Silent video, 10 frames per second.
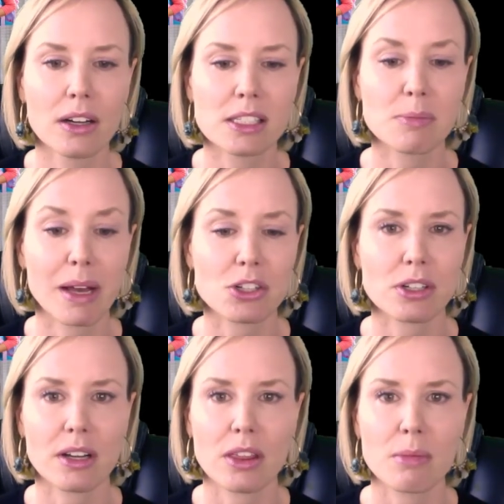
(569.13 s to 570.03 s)

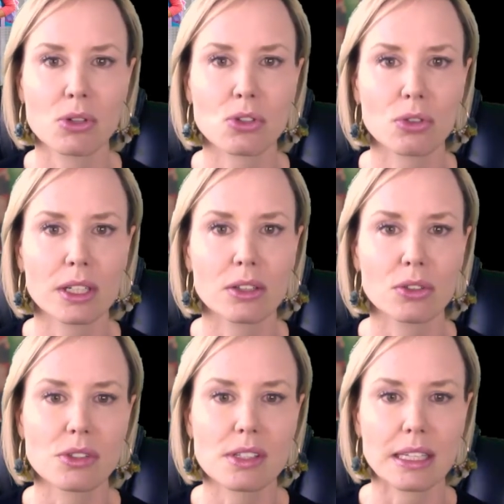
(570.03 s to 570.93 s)
especially on the most
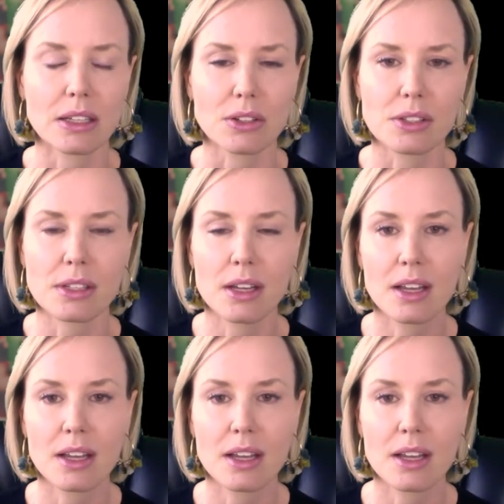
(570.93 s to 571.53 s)
critical skills.